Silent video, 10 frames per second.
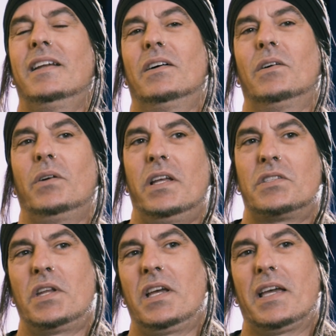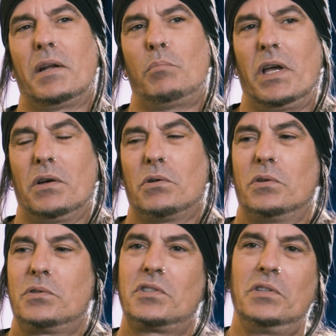you know, and Snake had a band
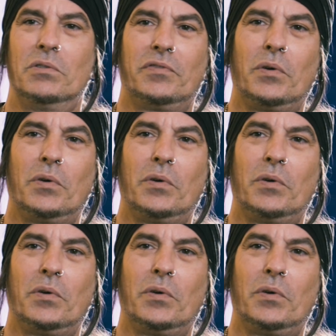called Steel